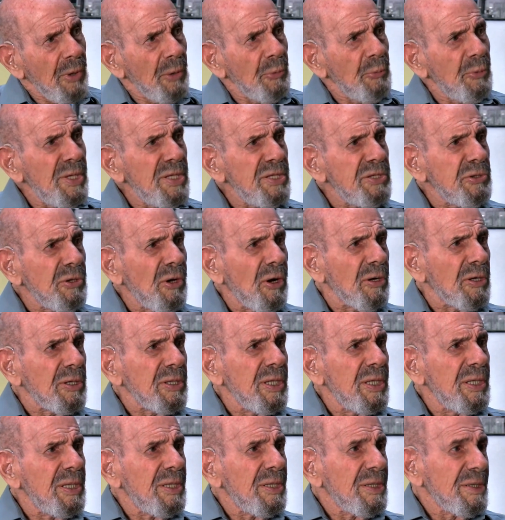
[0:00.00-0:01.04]
when we
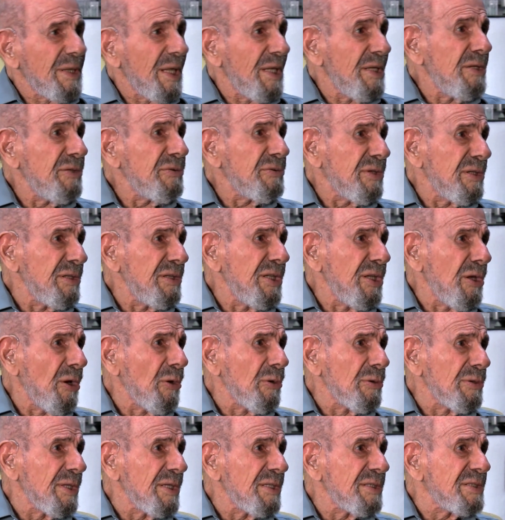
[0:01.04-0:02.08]
talk, they used to, in the
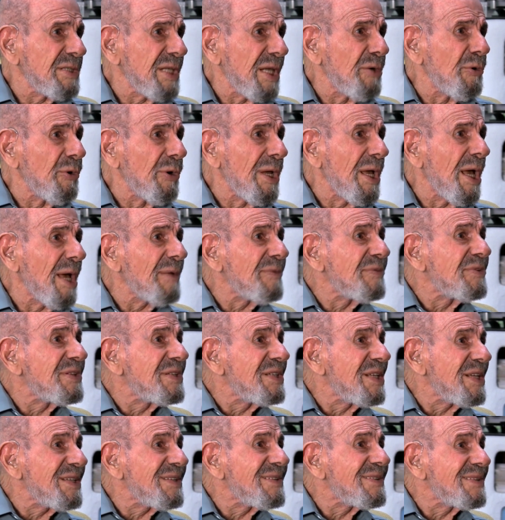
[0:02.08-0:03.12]
old days, say we have
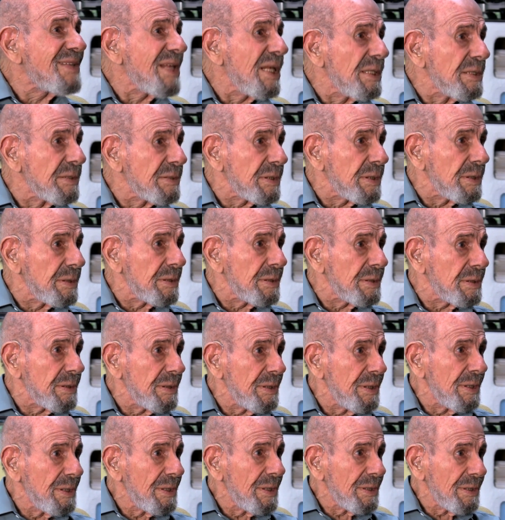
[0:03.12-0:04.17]
six senses,
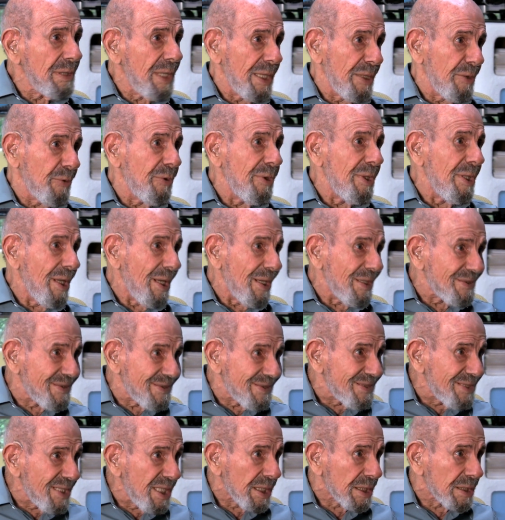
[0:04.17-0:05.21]
like we had
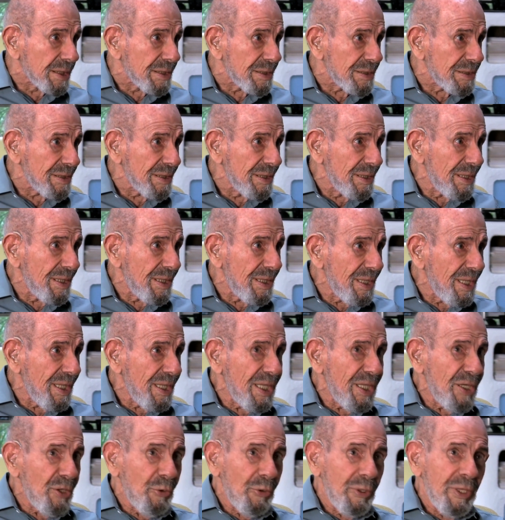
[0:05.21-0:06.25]
six.
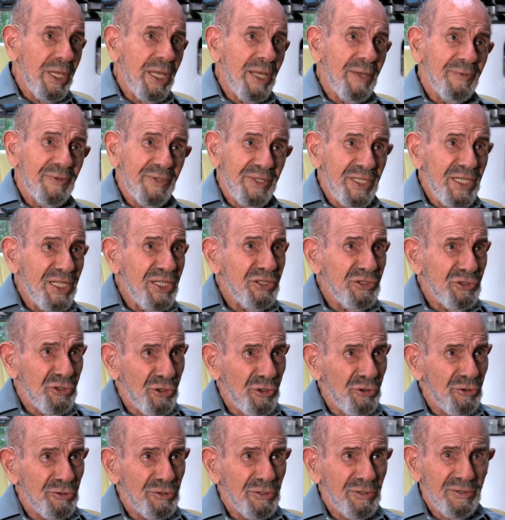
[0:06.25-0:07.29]
We have an
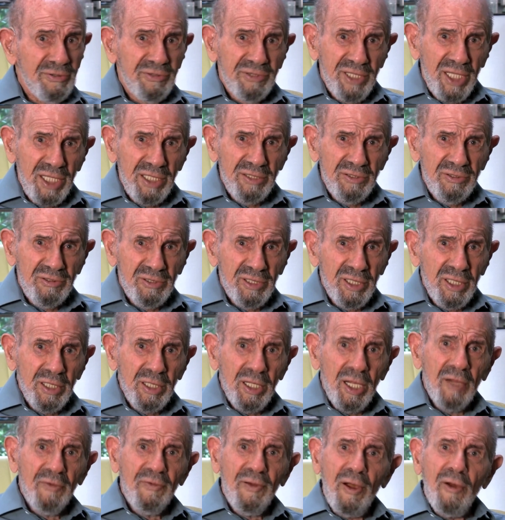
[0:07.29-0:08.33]
internal sense
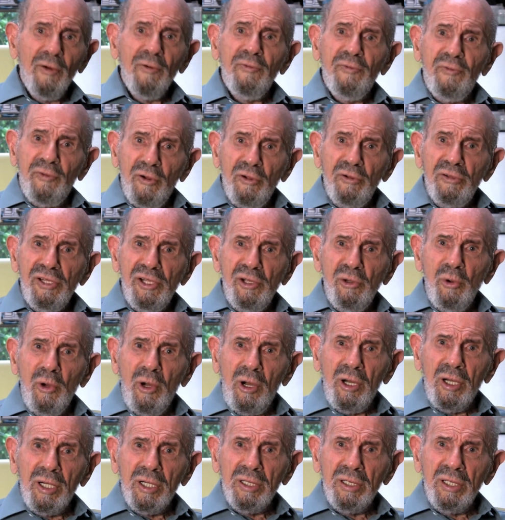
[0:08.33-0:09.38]
of how full you
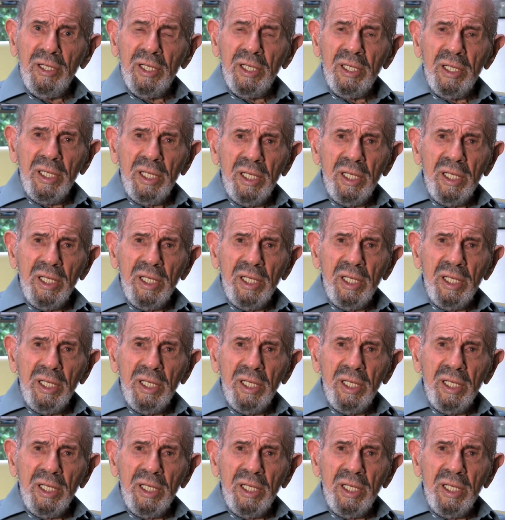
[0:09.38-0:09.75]
are.